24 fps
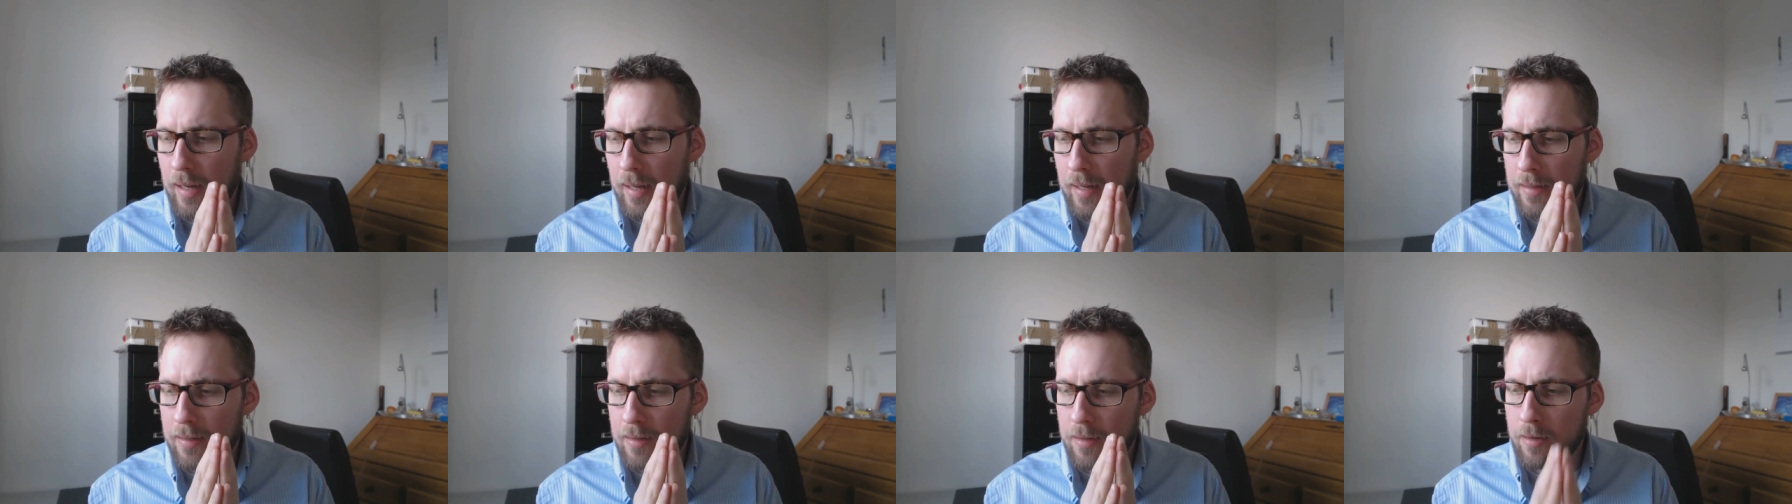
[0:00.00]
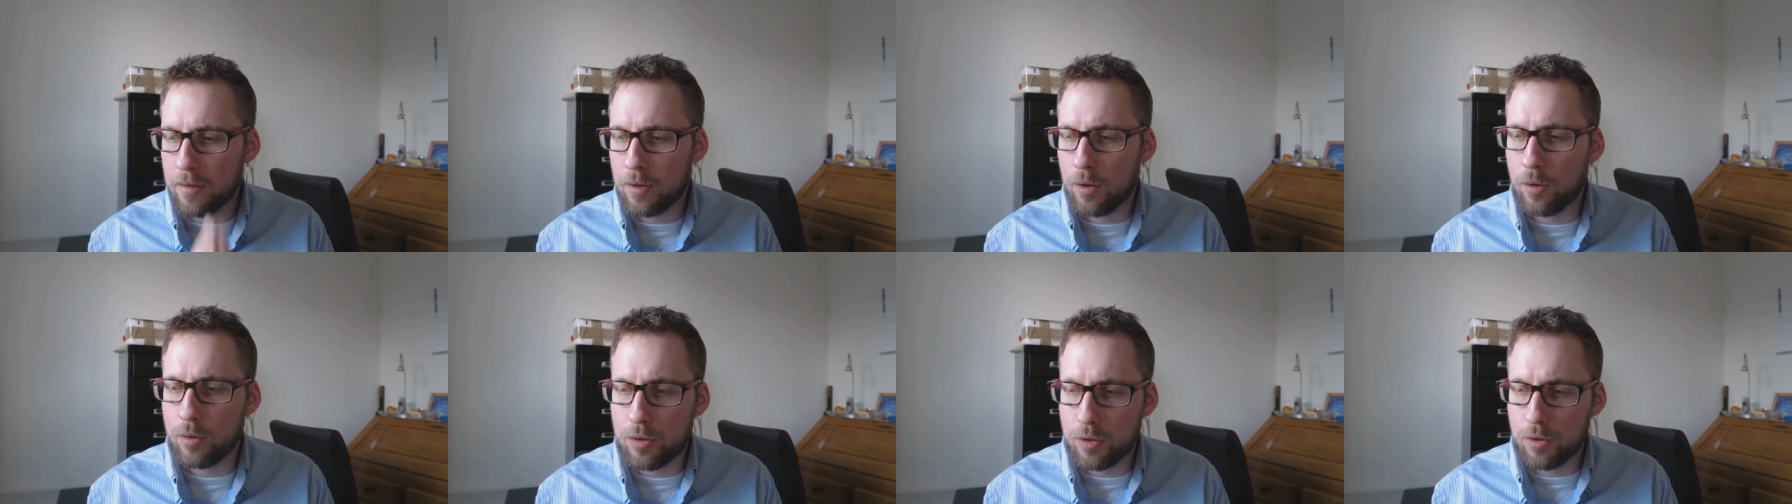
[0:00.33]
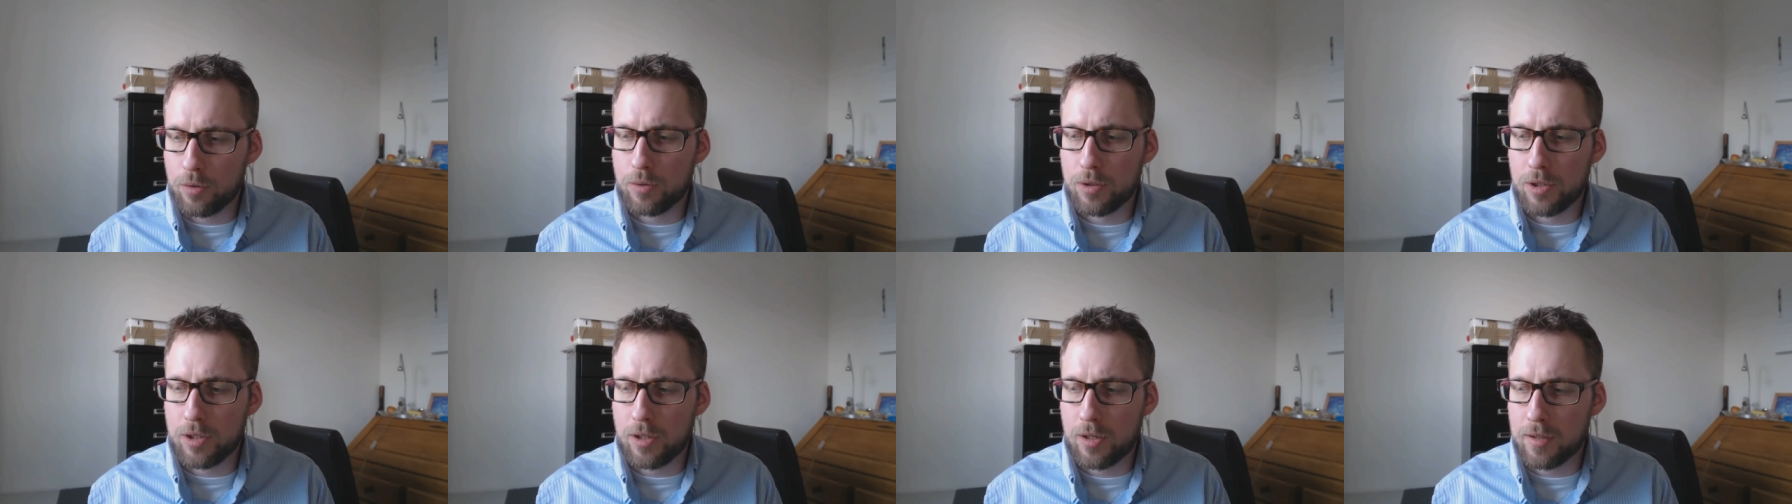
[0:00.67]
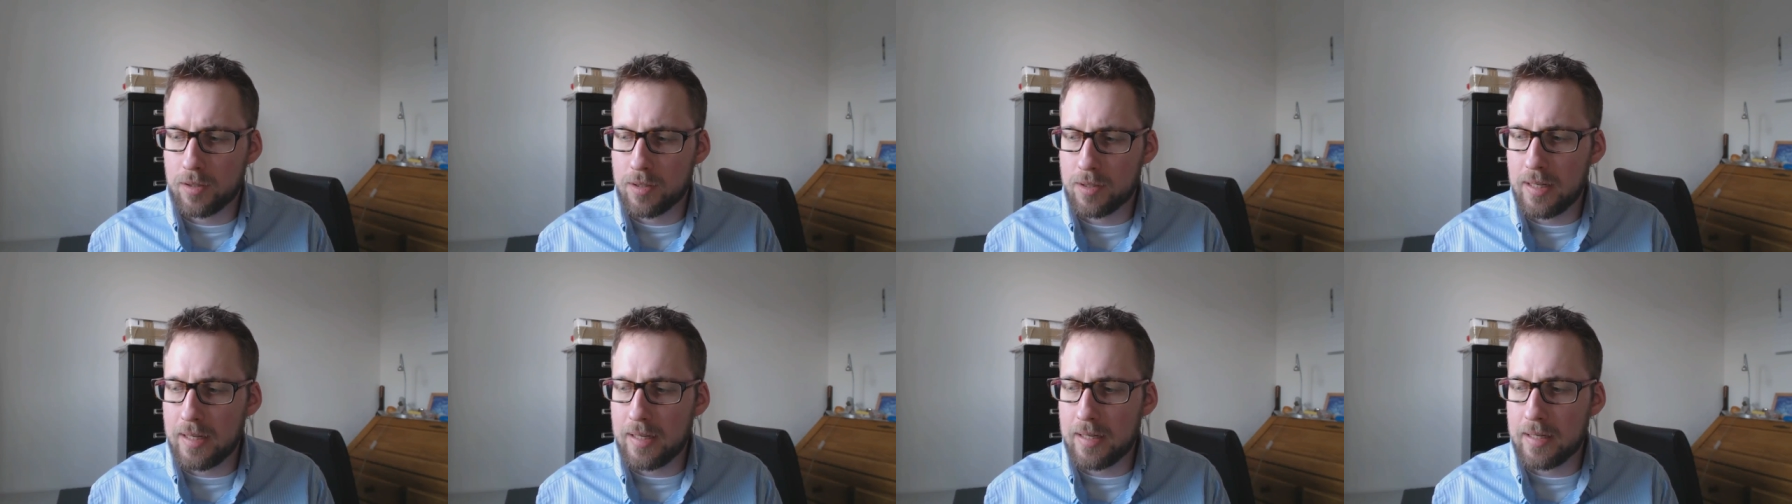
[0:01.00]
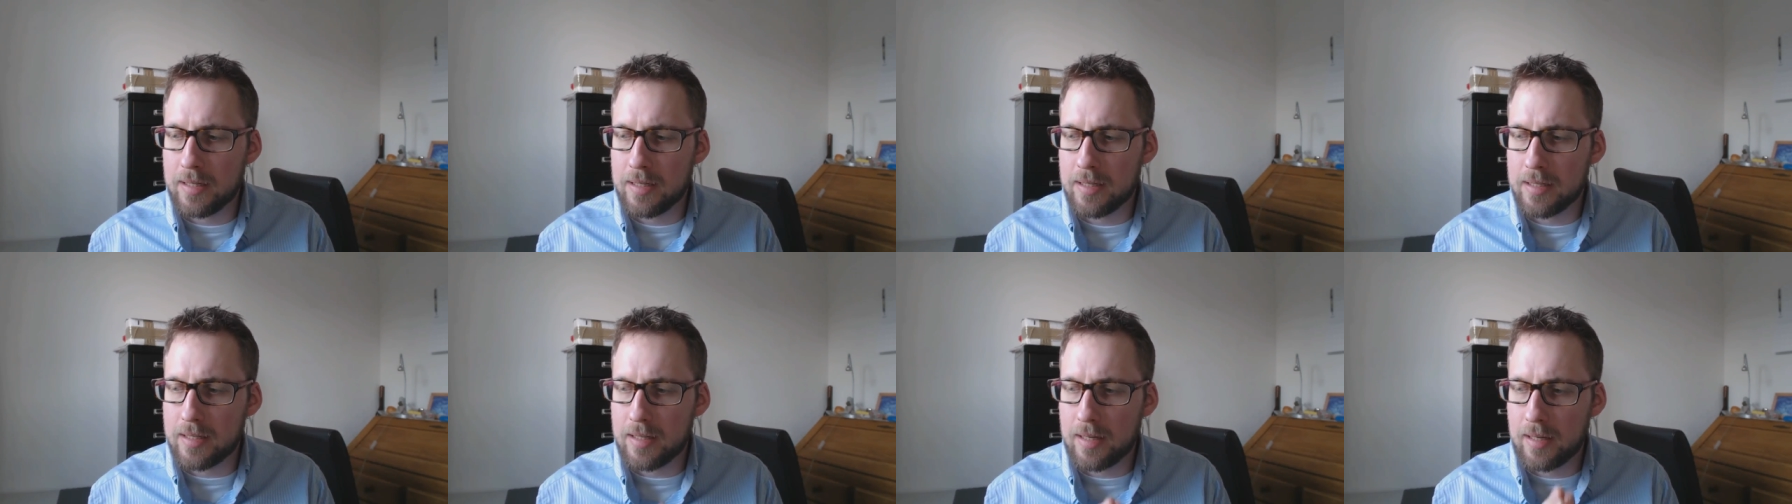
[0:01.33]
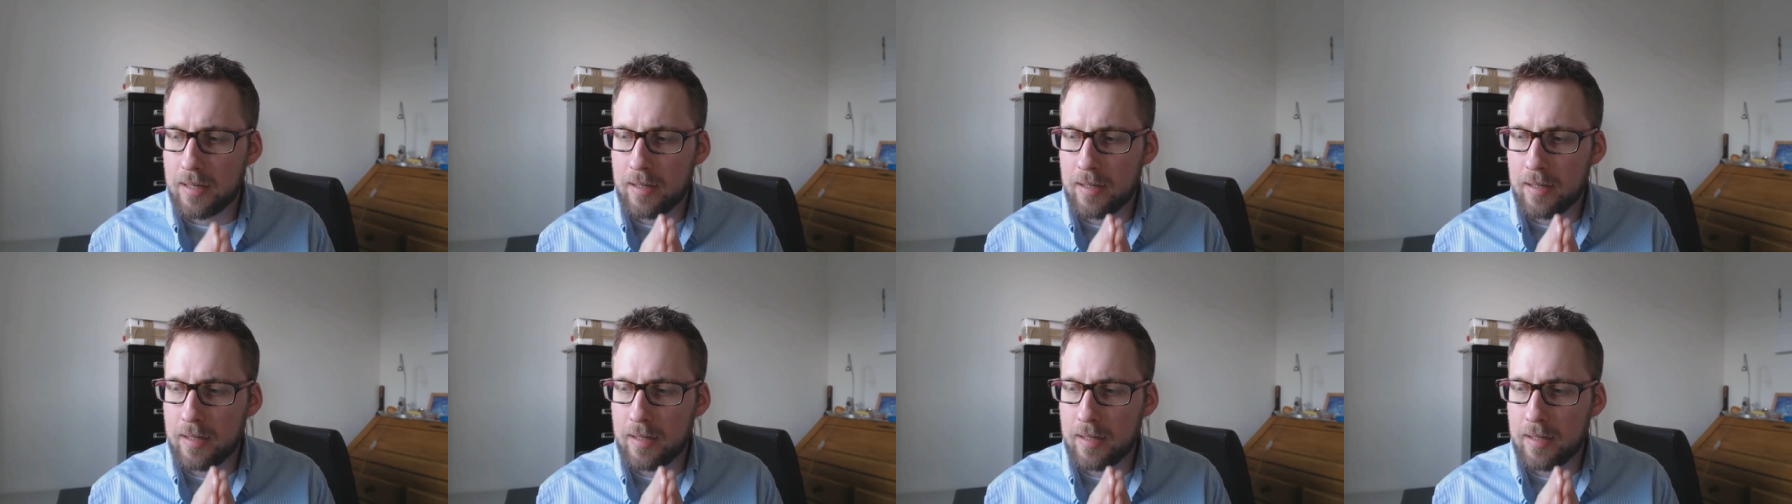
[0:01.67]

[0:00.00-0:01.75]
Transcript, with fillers: and an Onoto Charles Dickens,